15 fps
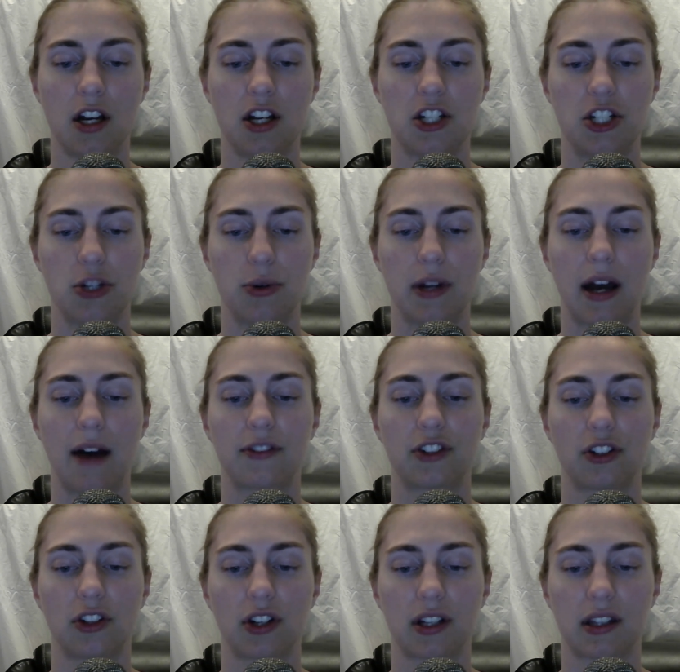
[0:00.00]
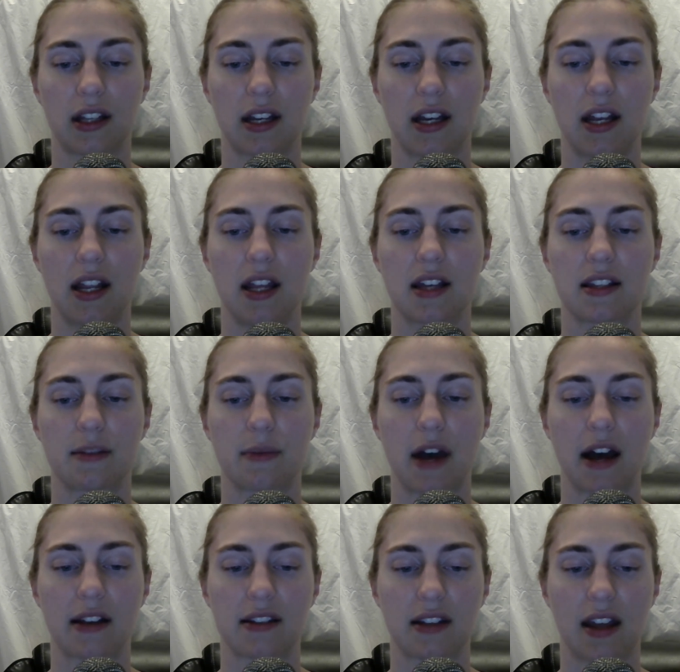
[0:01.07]
she would have to look at the hideous
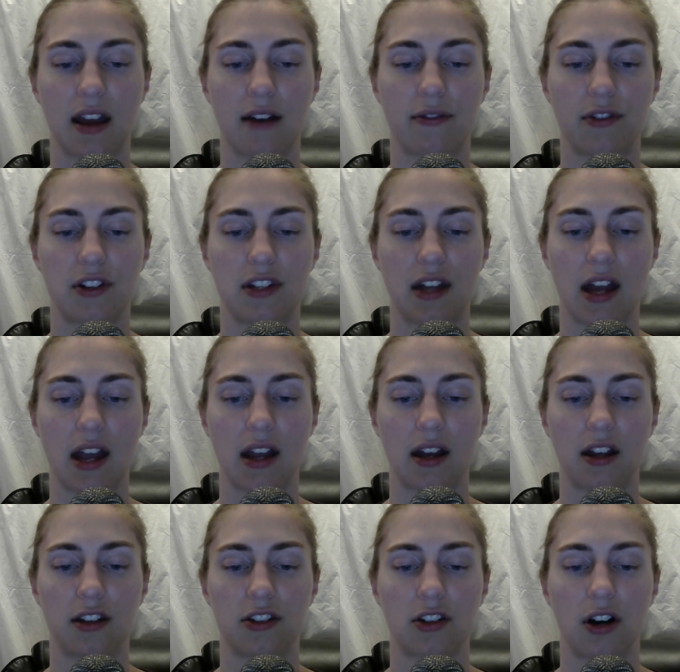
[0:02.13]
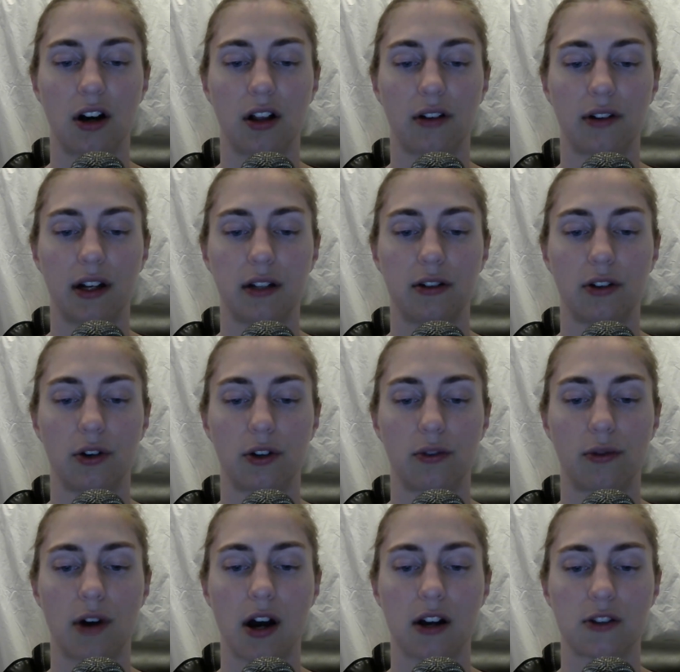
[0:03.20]
mask every day and tolerate Lord
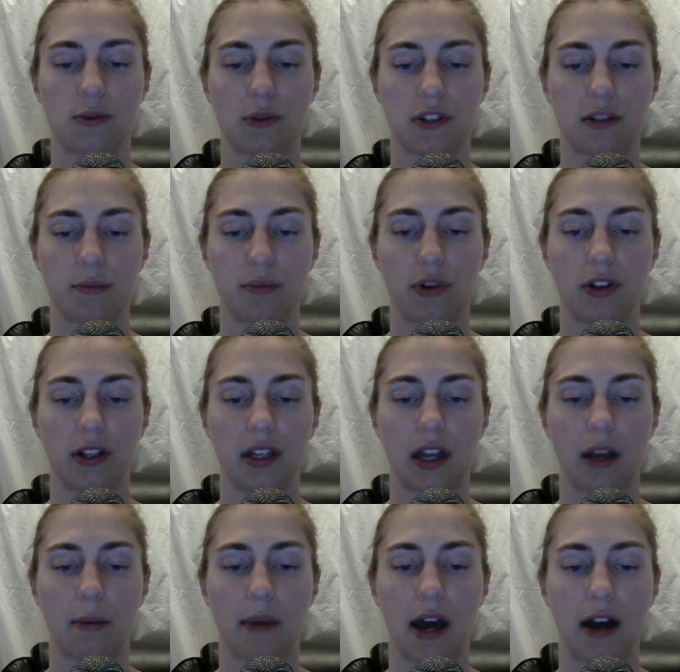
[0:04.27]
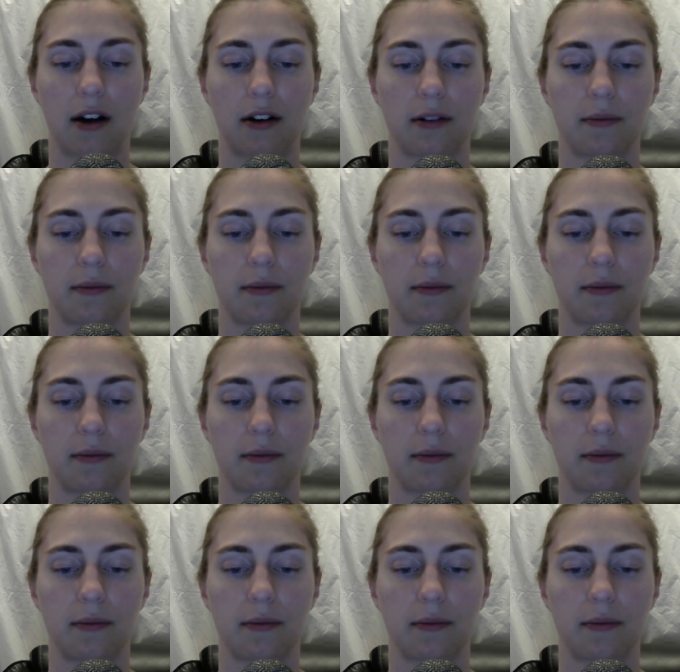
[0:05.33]
Roxwood's bullying manner.